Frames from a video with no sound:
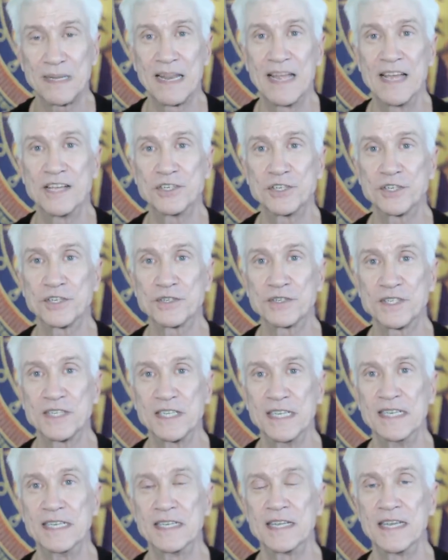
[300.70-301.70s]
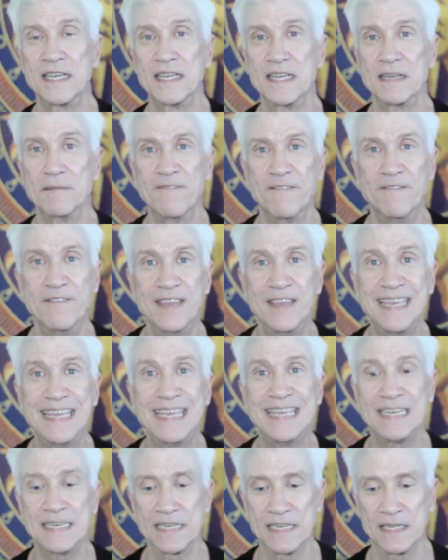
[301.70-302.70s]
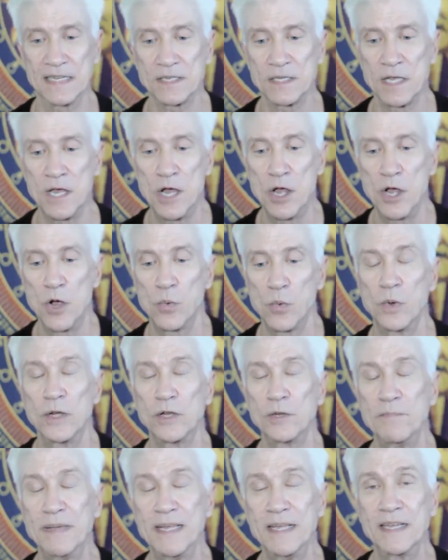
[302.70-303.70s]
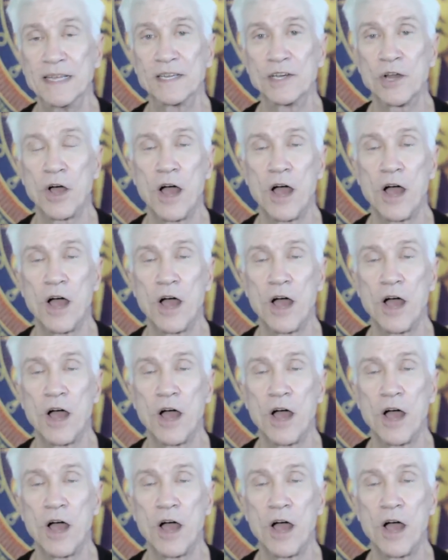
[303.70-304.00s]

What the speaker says: pleasure-seeking Venus, will be in